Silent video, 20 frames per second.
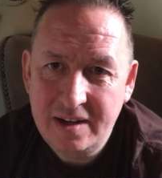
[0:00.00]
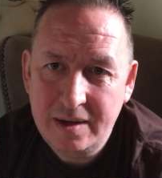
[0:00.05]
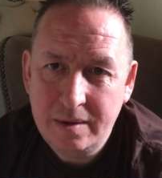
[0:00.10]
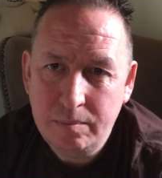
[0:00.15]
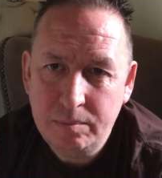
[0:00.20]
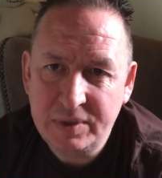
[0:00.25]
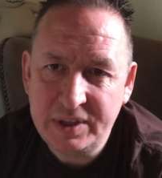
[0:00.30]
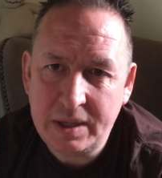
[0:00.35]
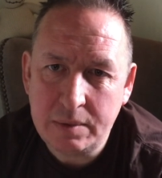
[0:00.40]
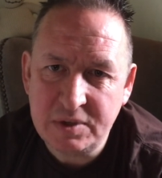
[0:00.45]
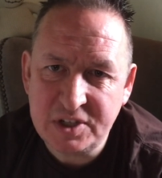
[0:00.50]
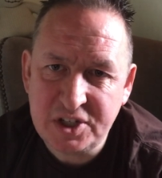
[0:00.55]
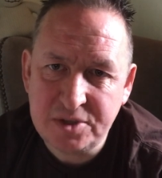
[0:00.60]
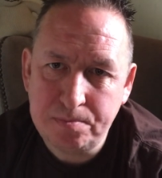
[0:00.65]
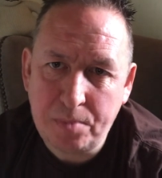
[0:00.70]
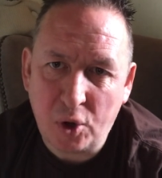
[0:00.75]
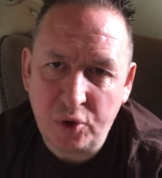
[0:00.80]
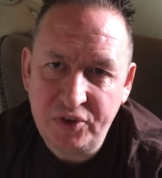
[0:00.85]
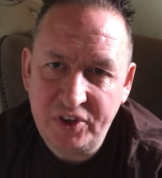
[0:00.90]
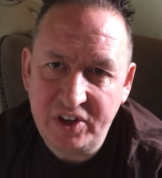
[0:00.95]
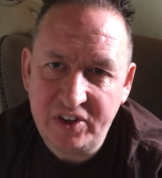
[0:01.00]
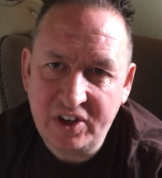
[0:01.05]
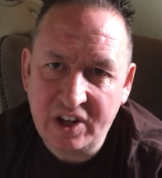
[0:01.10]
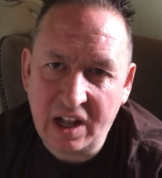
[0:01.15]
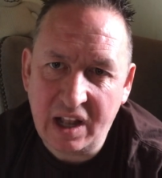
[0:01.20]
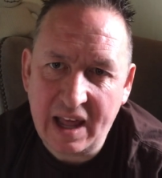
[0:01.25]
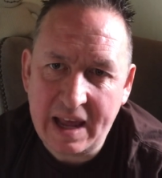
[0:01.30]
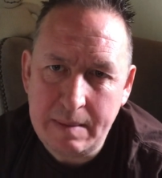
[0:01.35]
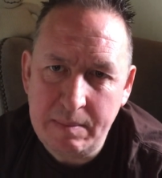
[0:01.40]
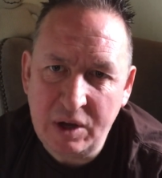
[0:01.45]
but they were spotted
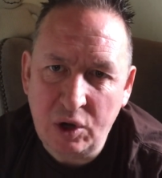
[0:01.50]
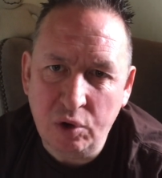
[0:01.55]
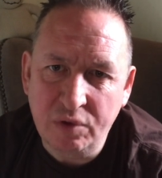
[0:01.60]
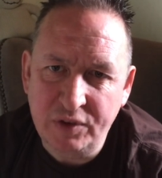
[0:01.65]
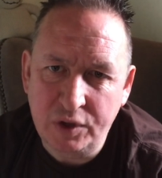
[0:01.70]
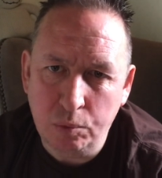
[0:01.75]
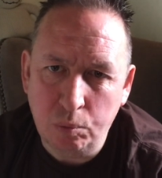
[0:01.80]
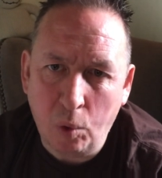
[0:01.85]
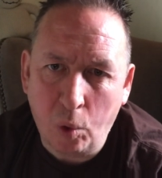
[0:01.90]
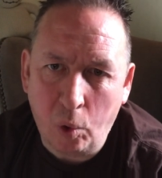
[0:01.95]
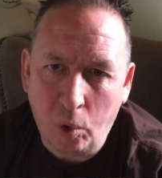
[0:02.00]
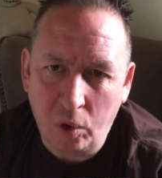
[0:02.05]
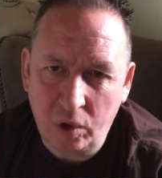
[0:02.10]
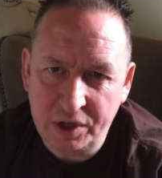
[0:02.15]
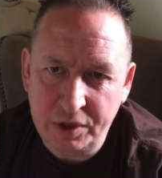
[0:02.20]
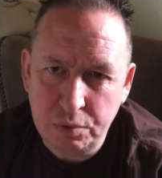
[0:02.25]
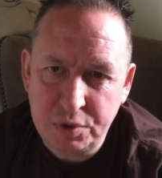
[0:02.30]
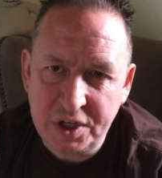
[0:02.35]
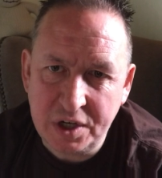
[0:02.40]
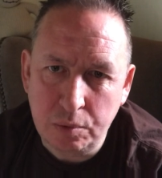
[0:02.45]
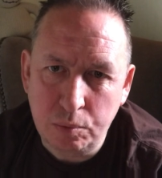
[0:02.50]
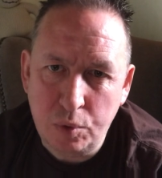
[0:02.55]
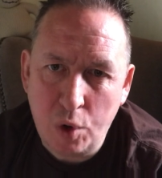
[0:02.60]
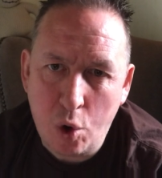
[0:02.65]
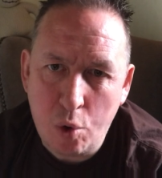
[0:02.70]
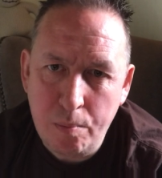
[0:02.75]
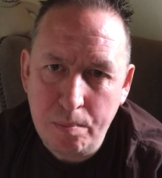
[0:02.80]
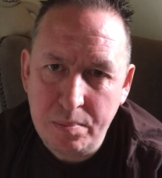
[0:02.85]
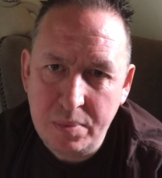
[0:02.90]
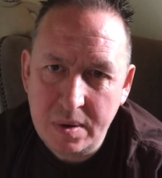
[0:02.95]
climbing over the wall using a
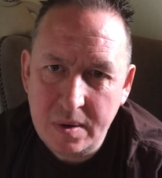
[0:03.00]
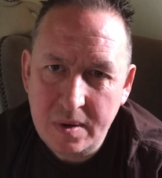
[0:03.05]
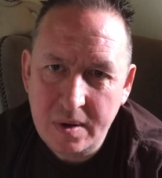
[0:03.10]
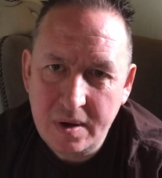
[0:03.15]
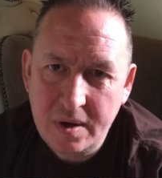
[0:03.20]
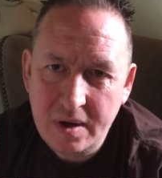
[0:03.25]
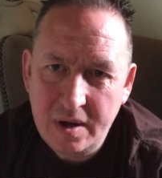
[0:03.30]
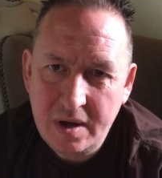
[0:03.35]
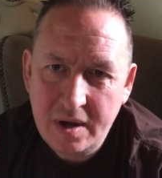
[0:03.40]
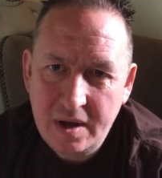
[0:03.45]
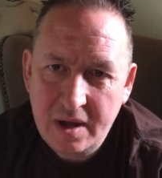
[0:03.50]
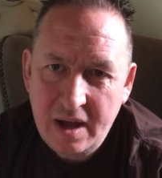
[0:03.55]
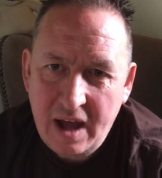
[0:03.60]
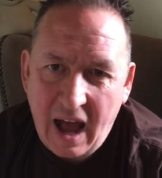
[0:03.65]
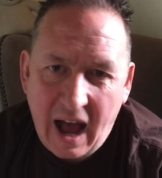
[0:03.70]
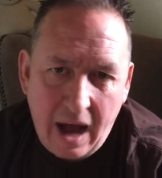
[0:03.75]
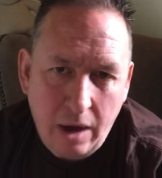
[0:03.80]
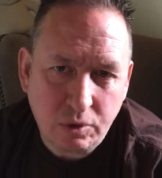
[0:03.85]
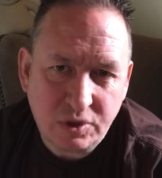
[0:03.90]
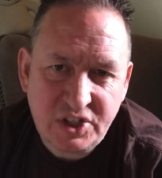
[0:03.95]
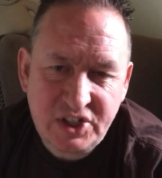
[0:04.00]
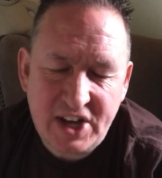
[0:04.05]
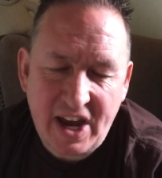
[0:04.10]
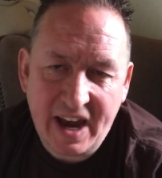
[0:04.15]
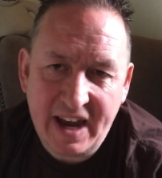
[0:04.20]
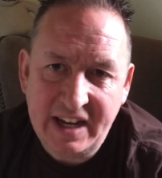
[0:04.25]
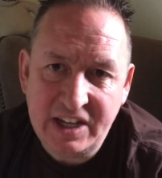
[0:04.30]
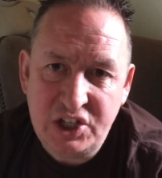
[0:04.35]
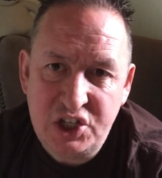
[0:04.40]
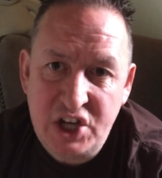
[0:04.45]
rope.
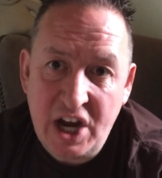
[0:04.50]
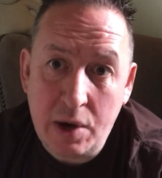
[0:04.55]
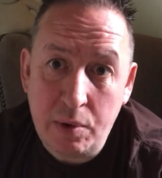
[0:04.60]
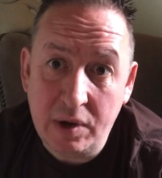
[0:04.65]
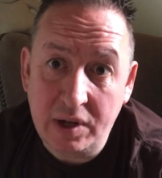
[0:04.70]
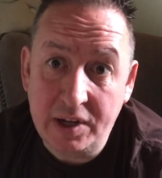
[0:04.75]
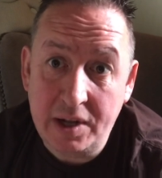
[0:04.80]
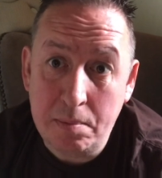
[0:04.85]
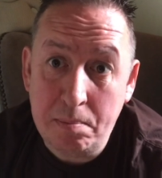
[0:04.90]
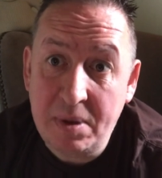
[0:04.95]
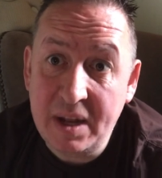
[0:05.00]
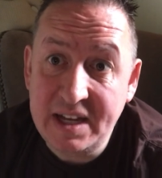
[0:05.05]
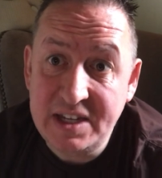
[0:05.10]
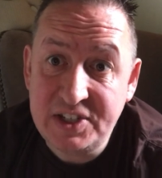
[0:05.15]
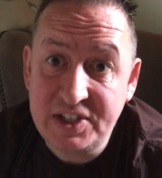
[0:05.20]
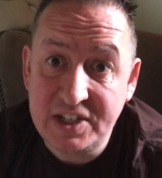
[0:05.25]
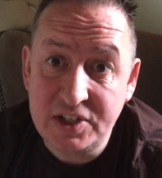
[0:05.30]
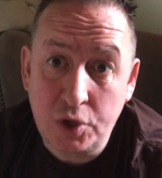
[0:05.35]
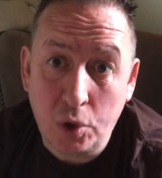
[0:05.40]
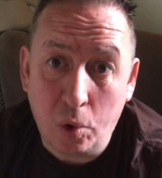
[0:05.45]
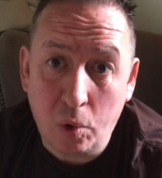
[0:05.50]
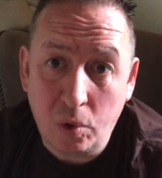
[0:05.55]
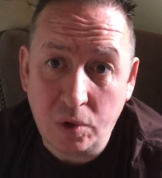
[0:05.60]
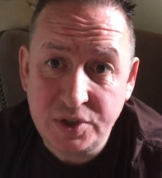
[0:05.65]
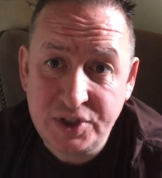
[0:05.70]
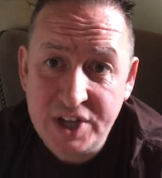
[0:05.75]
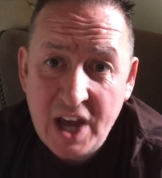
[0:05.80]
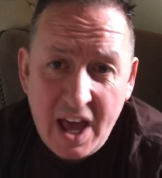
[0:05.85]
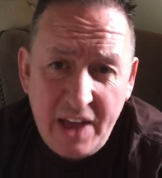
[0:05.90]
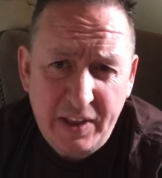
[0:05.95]
Outside, Gerald had placed his
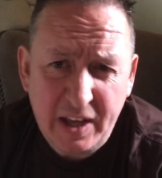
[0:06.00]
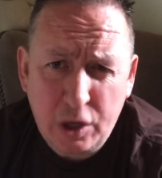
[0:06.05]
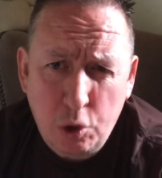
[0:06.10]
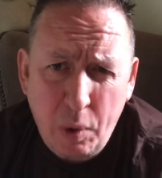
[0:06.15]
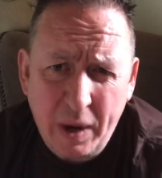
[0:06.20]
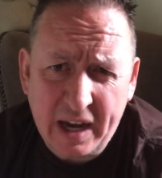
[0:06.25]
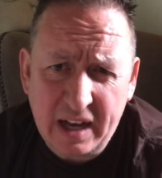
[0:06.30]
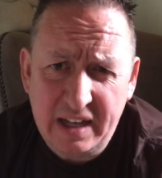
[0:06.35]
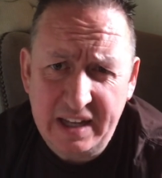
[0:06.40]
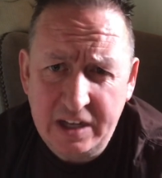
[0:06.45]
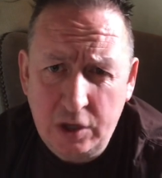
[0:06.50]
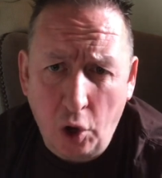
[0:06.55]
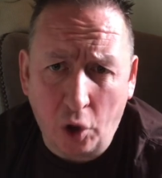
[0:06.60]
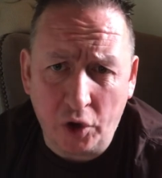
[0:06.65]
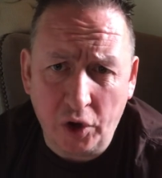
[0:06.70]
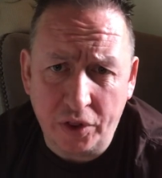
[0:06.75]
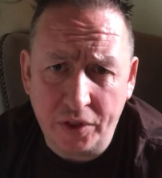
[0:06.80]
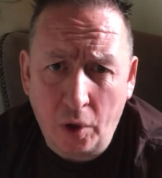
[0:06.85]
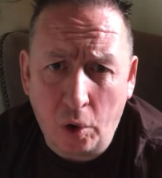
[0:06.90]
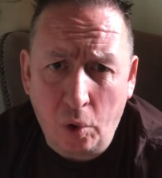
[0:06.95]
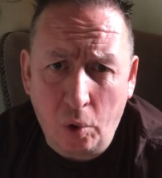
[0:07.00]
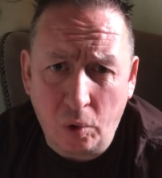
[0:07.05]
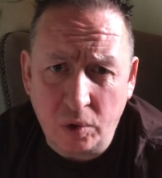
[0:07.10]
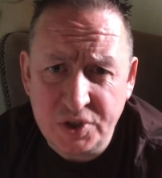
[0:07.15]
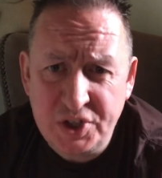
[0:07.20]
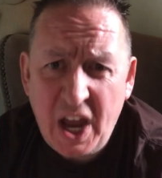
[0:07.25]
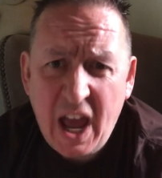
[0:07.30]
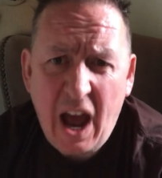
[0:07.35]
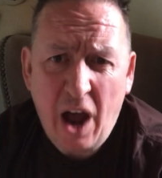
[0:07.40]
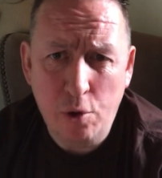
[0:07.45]
horse. They quickly got on the
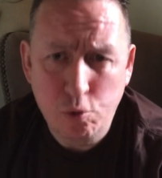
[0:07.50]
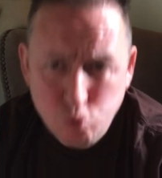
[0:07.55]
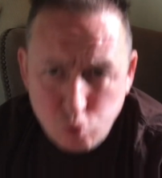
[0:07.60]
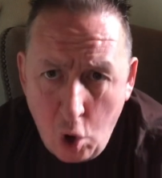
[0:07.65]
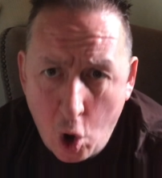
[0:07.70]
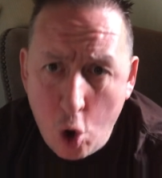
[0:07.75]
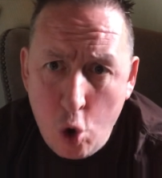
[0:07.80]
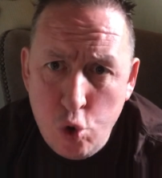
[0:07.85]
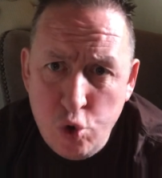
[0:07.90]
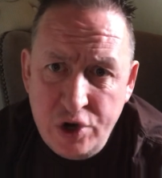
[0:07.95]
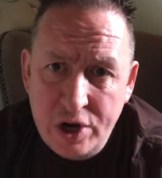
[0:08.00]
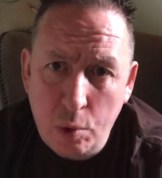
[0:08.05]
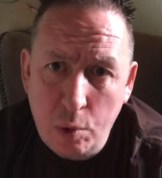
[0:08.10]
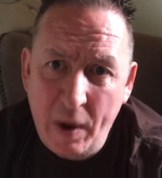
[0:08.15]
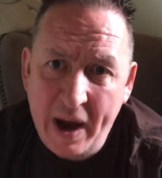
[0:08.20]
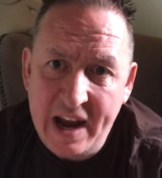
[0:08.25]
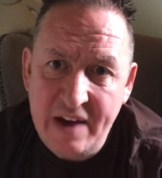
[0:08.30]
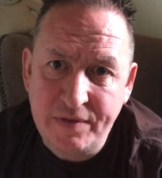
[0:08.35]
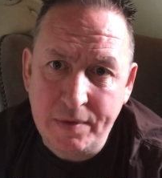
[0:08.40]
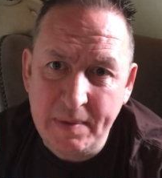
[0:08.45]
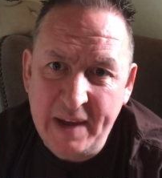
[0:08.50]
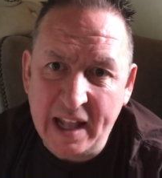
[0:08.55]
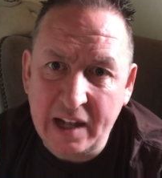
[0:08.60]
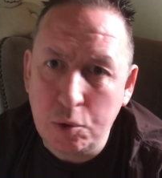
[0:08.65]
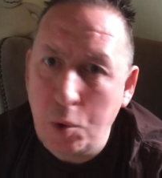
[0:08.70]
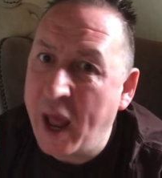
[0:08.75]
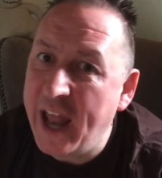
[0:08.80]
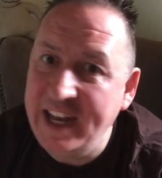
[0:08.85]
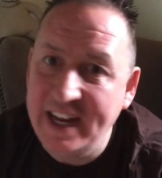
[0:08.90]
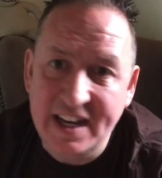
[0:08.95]
horse and rode away from
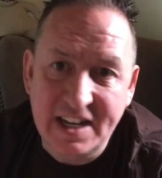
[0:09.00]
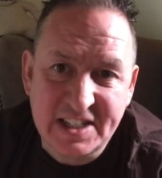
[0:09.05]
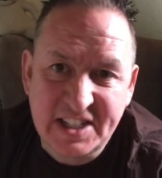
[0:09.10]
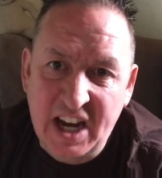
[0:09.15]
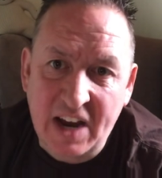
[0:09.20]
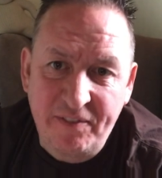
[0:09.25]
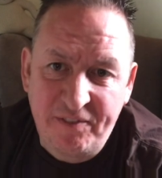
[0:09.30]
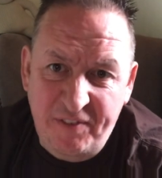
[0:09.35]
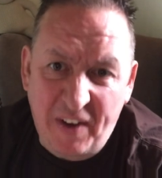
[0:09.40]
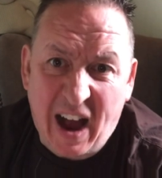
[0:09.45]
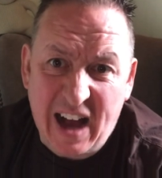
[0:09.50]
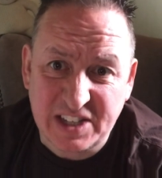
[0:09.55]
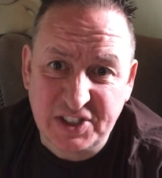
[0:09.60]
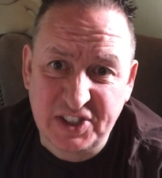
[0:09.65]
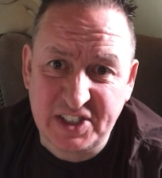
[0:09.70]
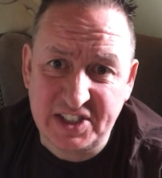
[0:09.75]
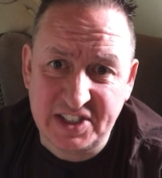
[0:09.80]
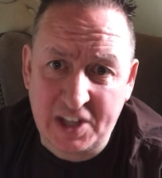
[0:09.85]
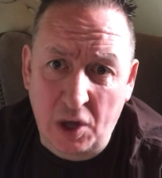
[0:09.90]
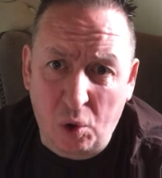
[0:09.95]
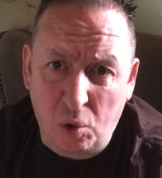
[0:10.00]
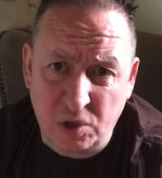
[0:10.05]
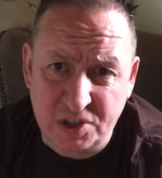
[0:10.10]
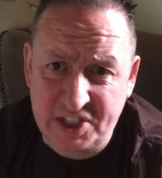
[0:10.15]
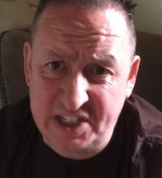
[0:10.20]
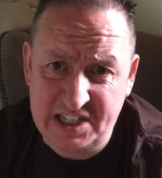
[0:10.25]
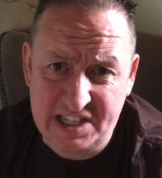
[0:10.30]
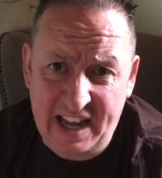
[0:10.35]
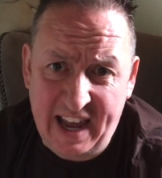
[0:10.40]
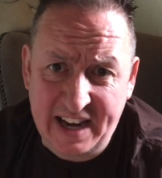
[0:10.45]
Cilgerran as fast as the
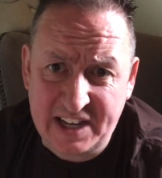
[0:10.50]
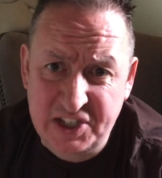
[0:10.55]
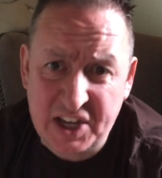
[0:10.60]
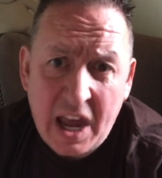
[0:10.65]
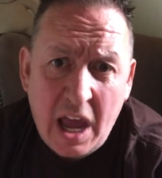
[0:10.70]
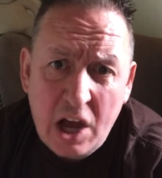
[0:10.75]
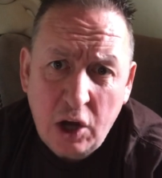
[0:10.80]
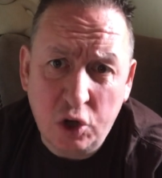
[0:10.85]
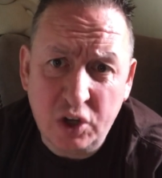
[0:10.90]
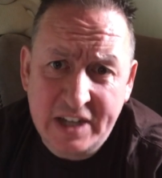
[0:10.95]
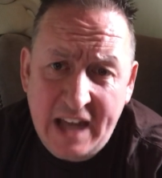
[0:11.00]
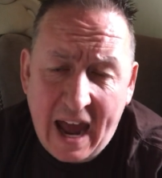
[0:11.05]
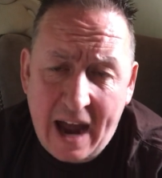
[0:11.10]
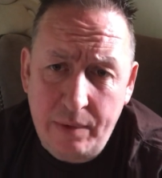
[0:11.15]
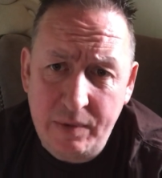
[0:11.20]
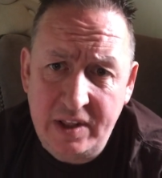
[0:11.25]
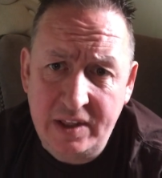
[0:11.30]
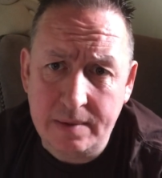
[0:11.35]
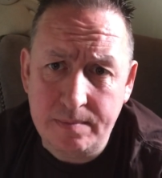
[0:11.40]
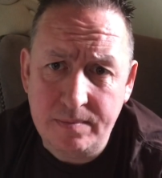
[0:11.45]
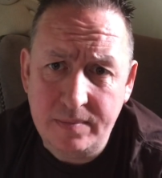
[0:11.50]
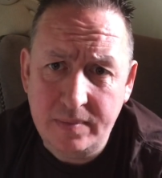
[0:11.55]
horse's legs could carry them.